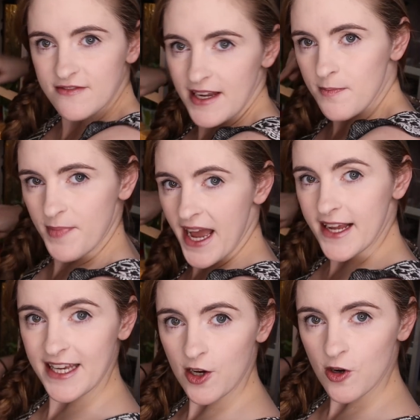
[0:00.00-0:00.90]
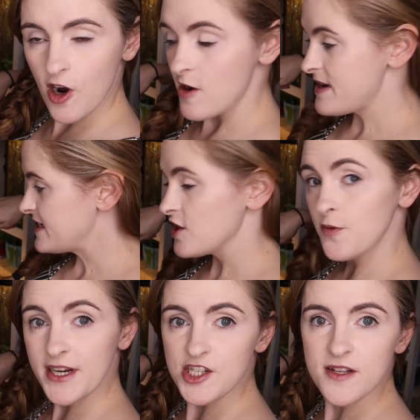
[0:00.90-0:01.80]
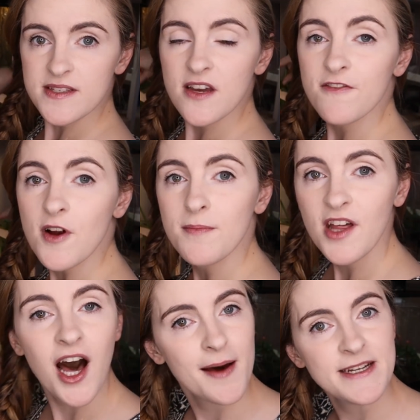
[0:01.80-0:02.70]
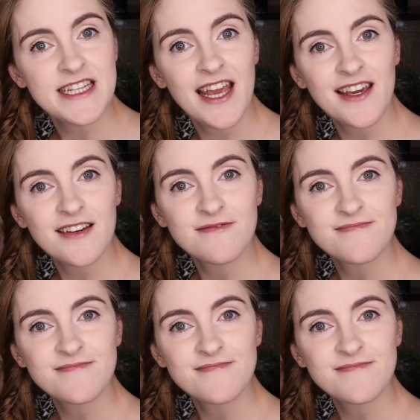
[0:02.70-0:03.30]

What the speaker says: Right back here are my decorations from the Hobbit tank.